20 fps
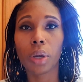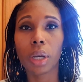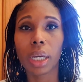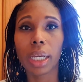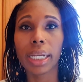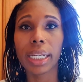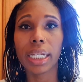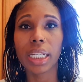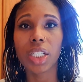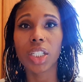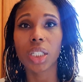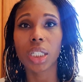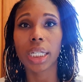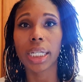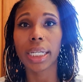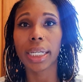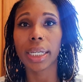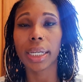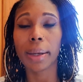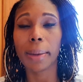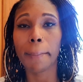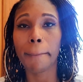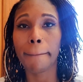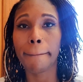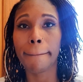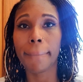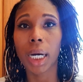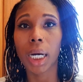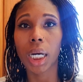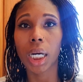initially
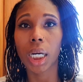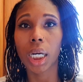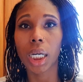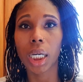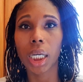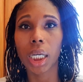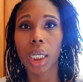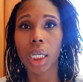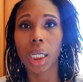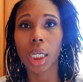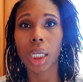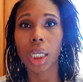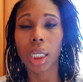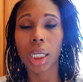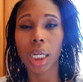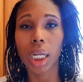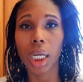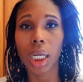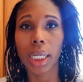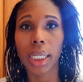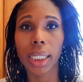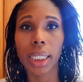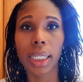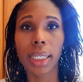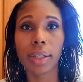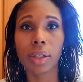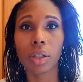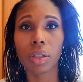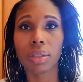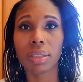my client, he
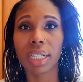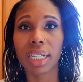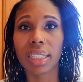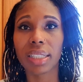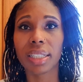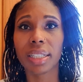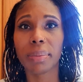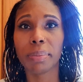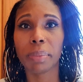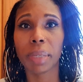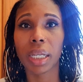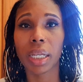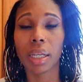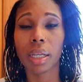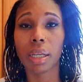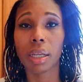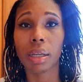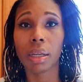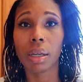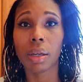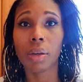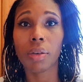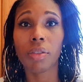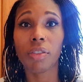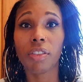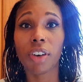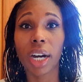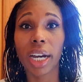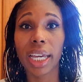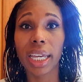contacted me
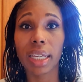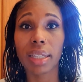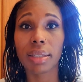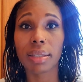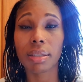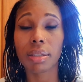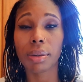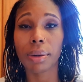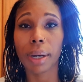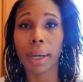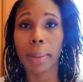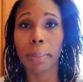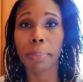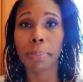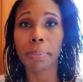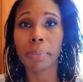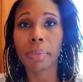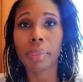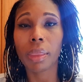via Instagram.